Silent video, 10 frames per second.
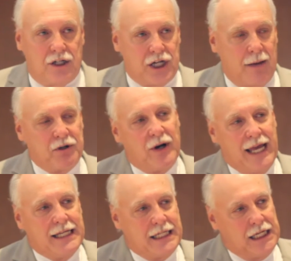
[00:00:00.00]
Chapter
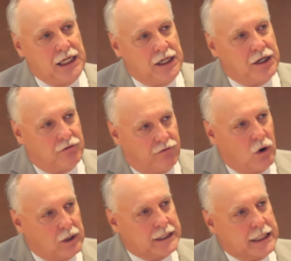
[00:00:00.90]
18
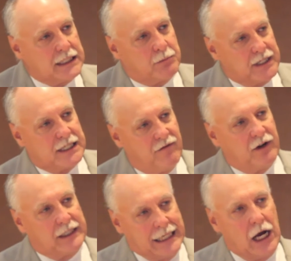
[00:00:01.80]
focuses
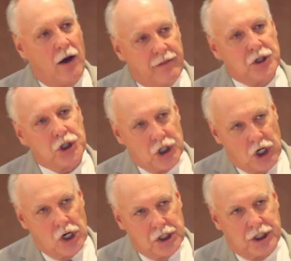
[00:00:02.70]
specifically on the
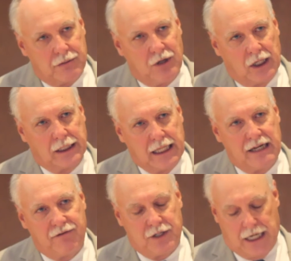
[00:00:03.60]
church, on
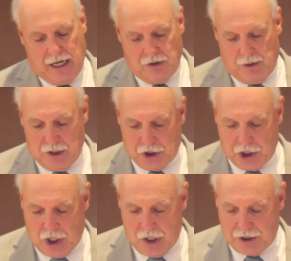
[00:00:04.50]
life together in the
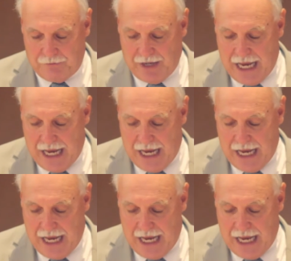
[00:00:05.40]
church.